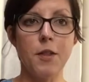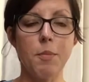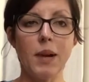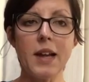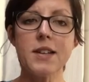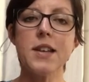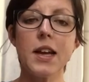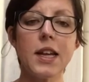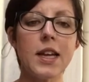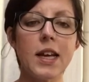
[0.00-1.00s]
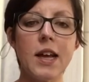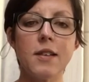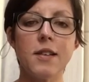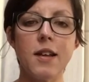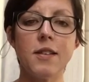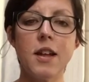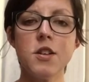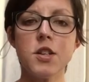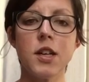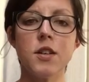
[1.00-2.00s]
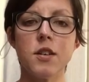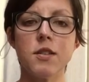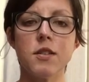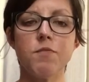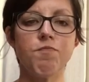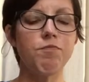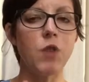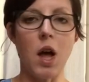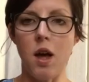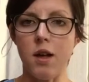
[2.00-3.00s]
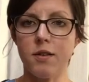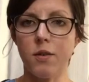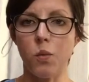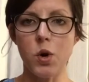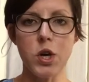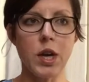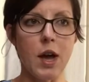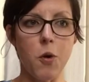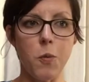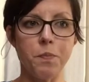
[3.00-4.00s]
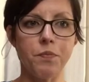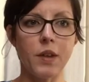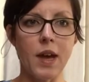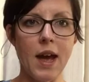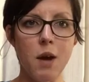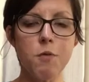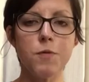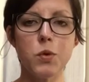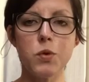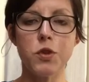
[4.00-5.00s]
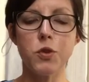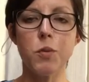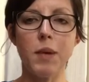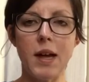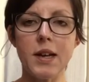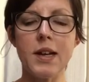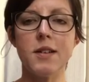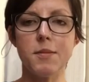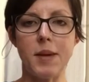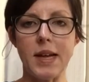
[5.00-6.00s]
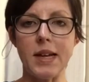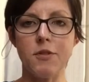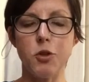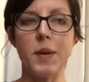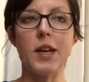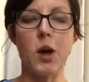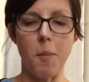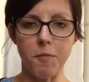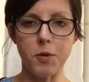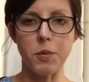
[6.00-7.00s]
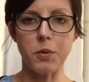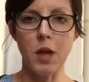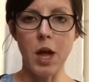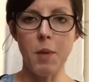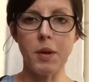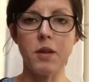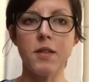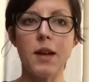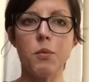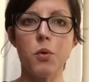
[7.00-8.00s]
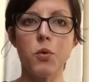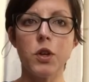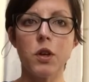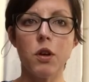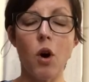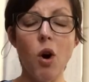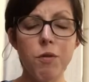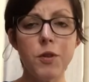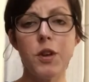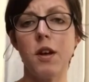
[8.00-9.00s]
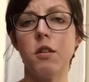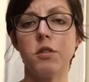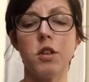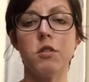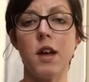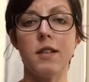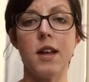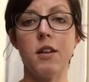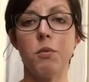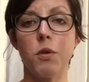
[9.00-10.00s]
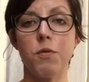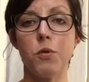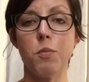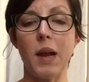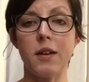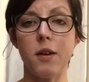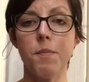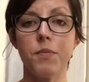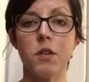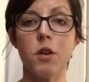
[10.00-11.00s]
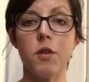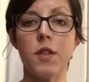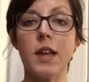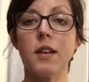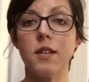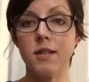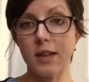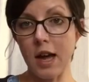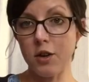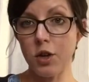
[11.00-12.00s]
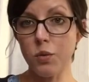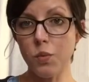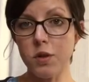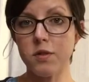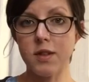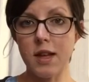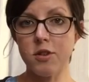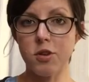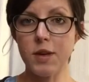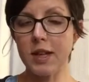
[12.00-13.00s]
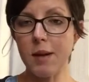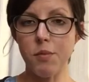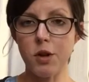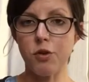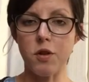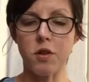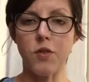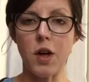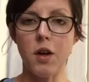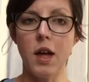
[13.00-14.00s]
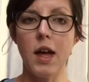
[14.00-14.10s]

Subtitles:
The bladder technique is essentially just rehearse, work out how full does your bladder need to be comfortable, because they will often ask you to attend with a full bladder so that they can scan you whilst they're doing the embryo transfer.